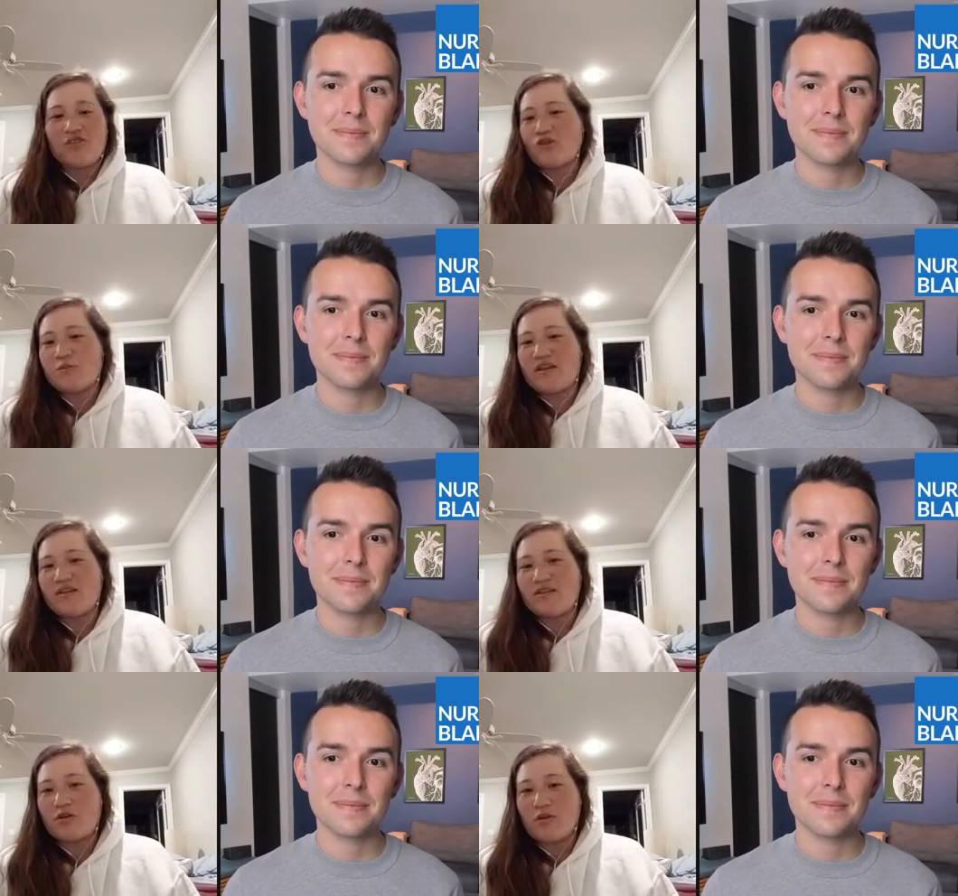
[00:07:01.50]

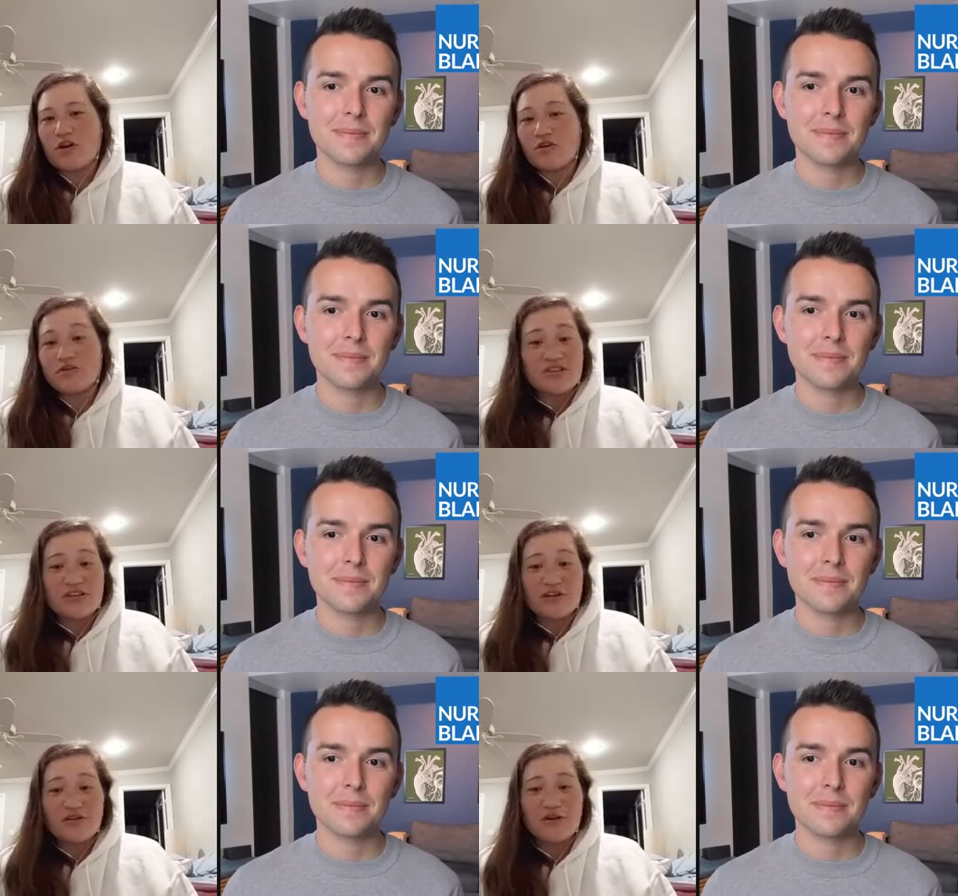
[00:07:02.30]
Speaker 1: instruments no longer
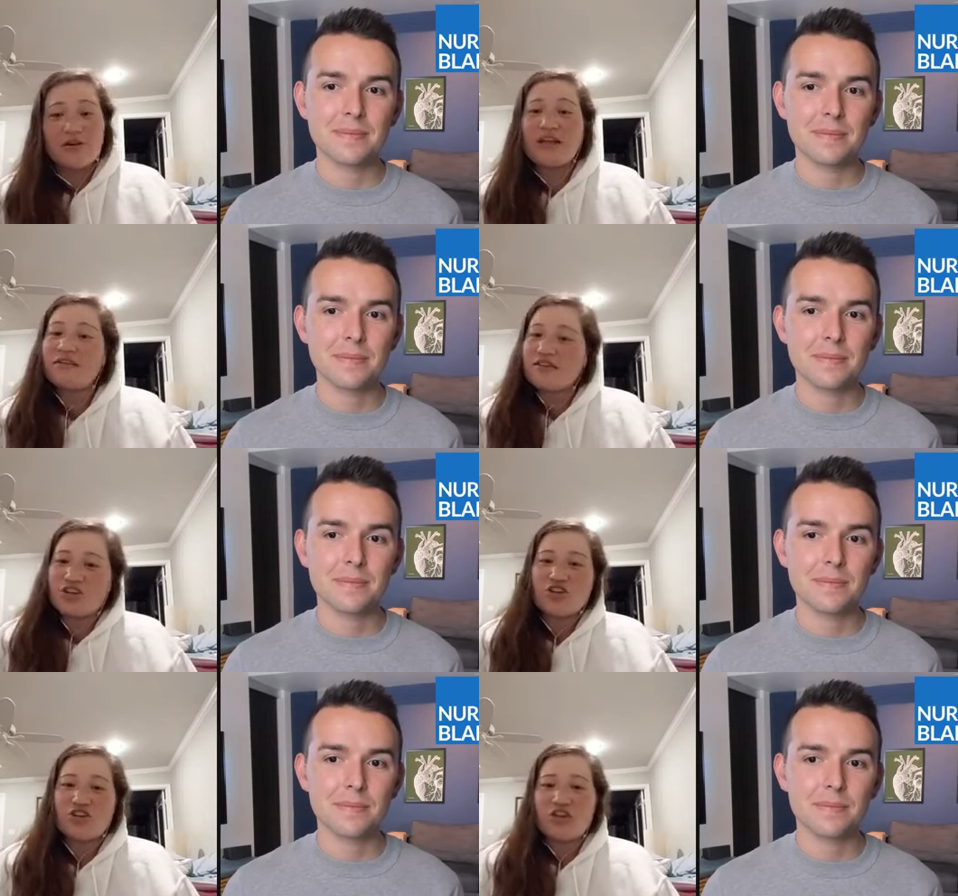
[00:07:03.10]
sterile. Let's
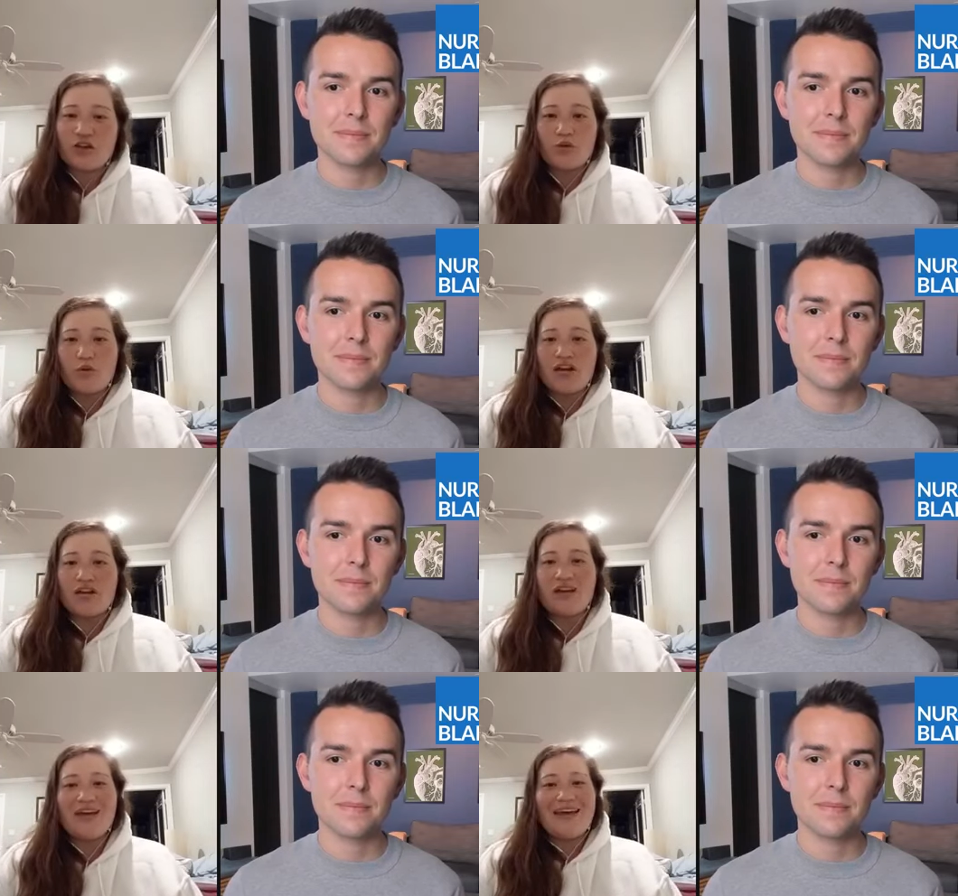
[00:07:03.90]
get you another
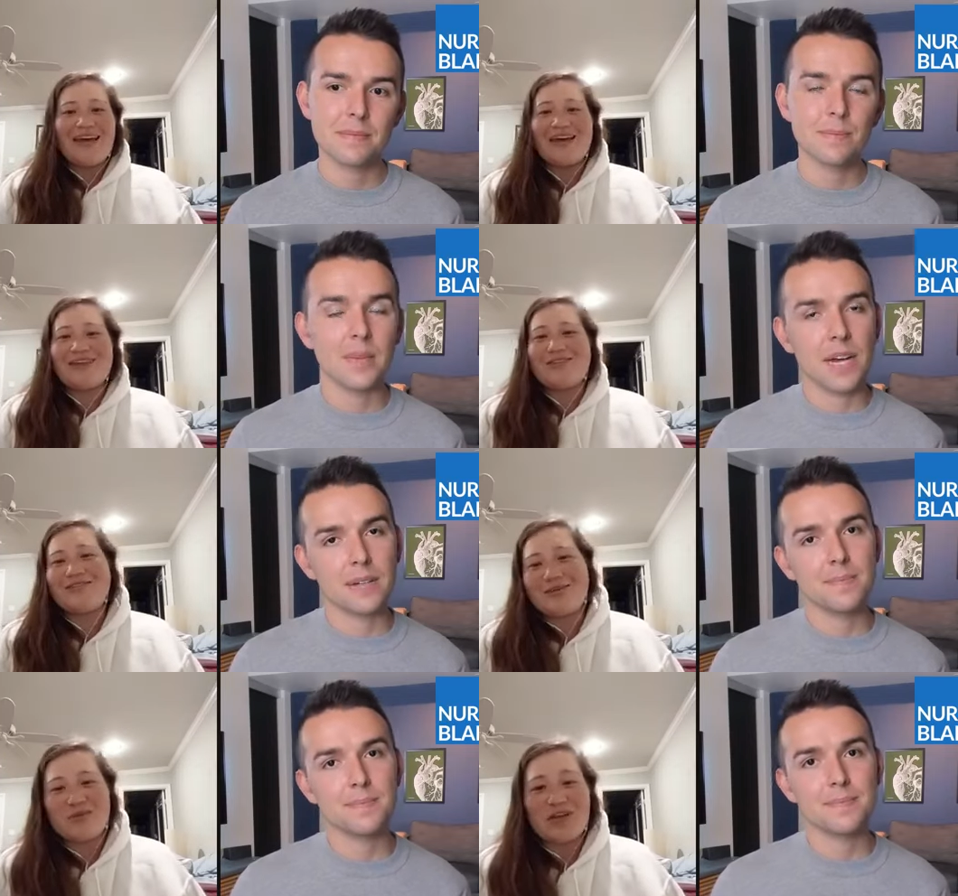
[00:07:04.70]
one. And
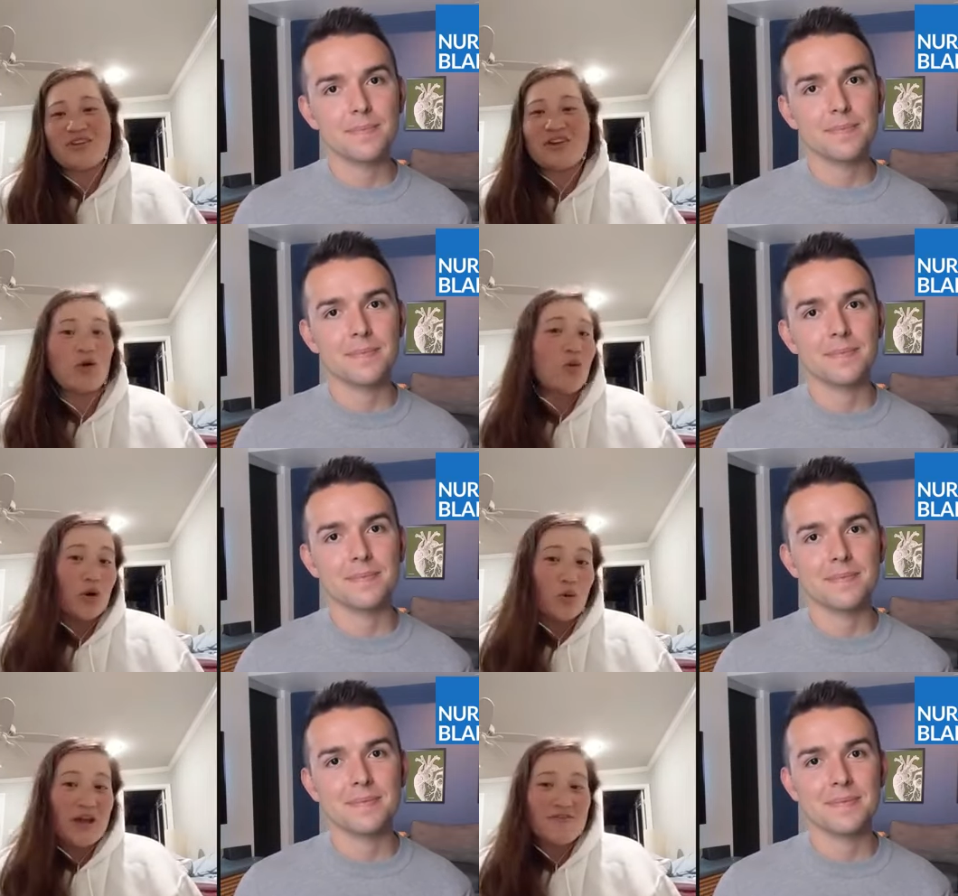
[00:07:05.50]
yeah. sometimes they don't
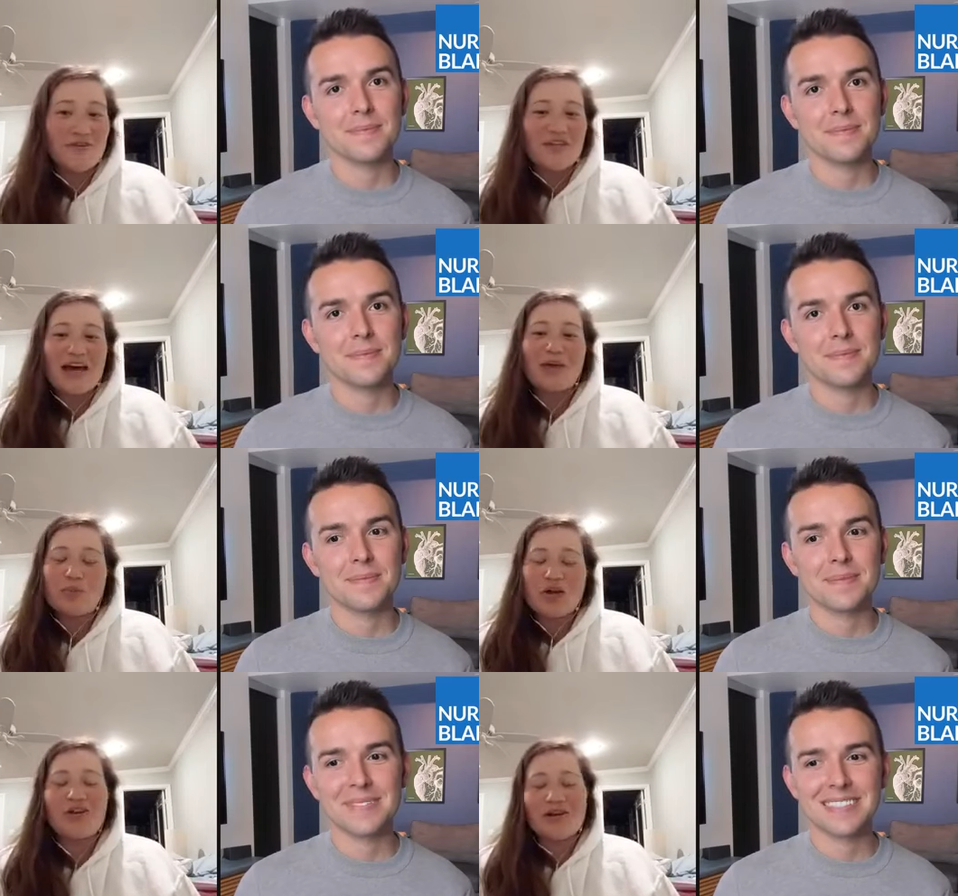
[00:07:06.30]
want to wait for
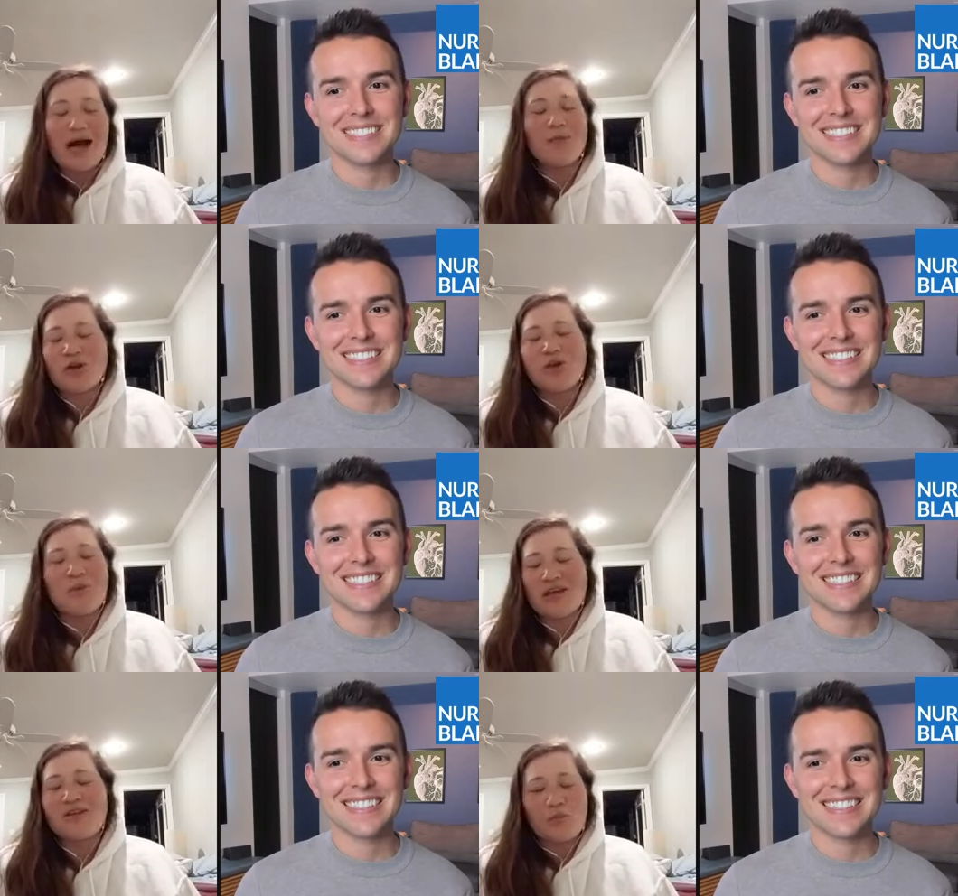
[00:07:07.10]
that, but I'm going
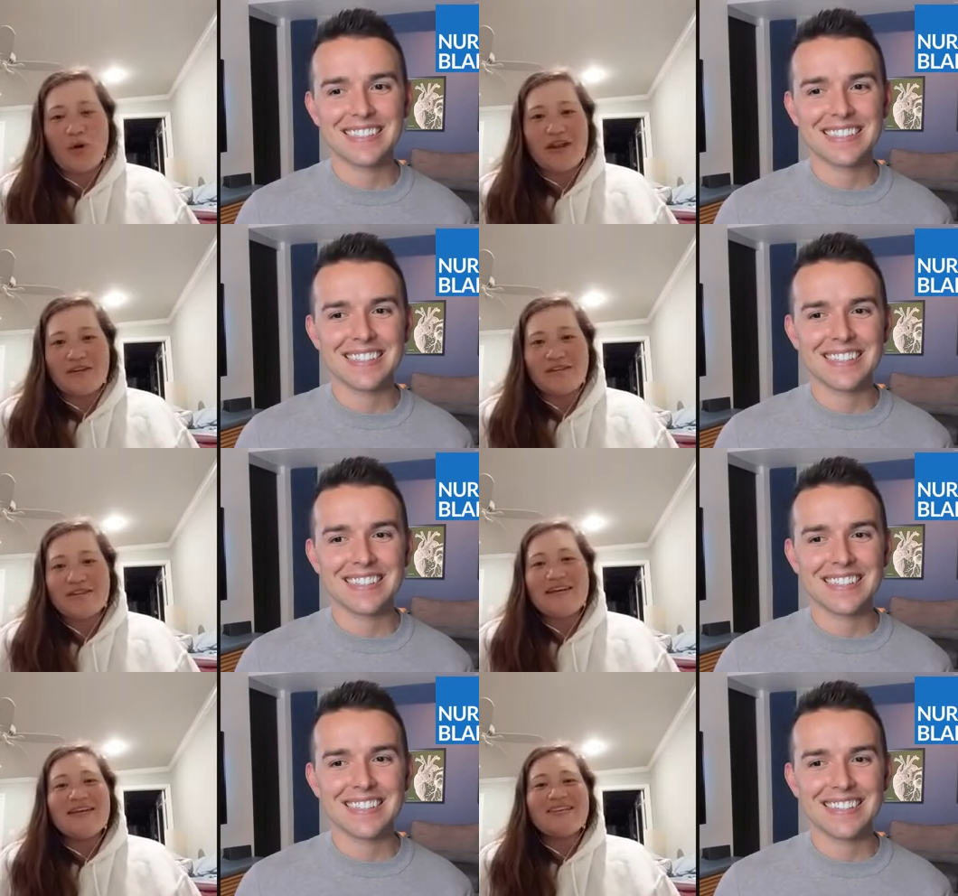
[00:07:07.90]
to make them
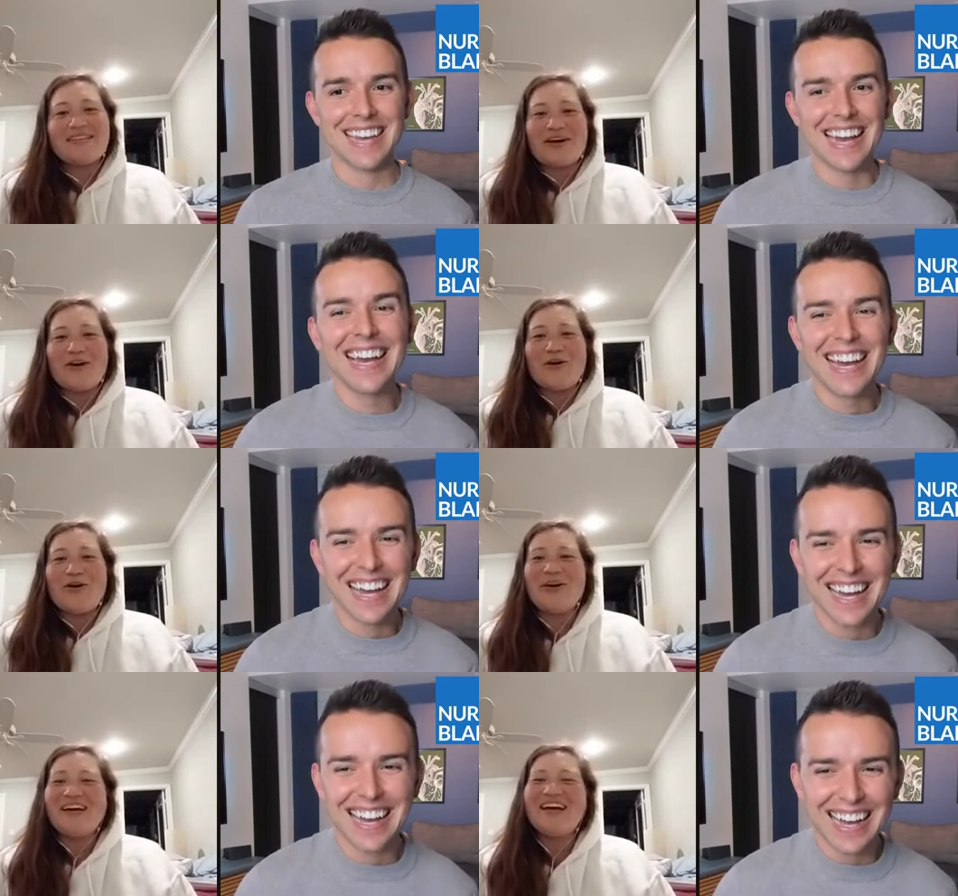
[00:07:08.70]
wait. Yeah.
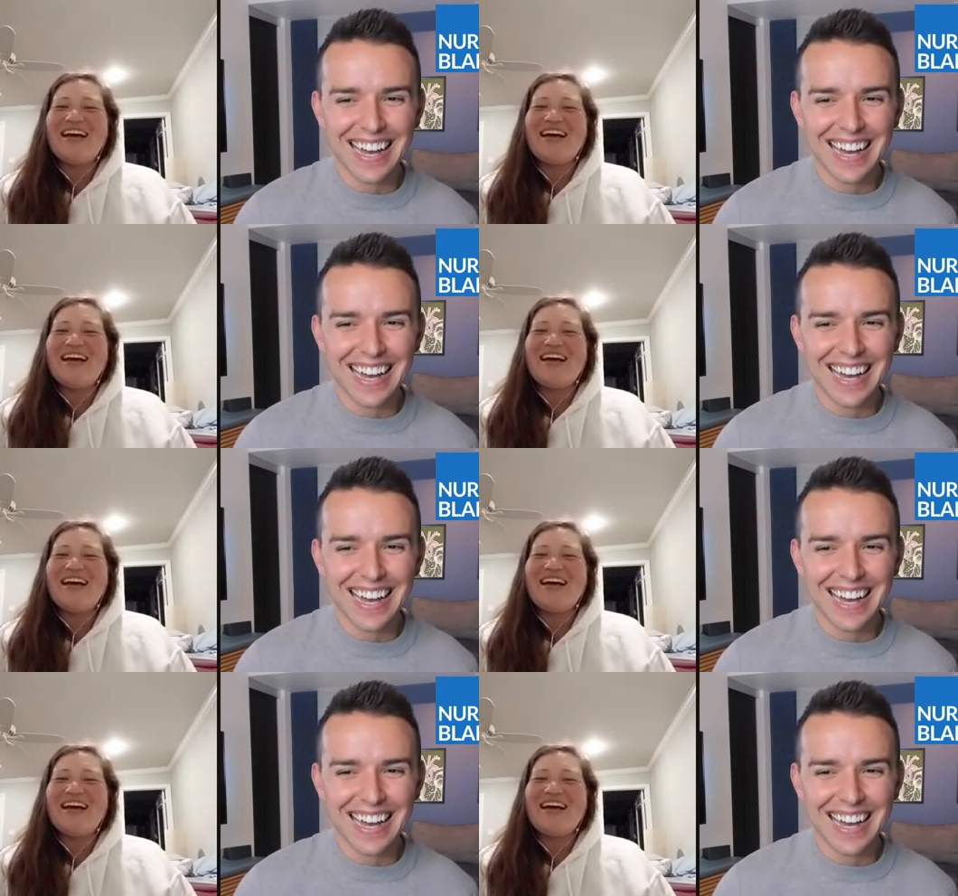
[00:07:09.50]
So,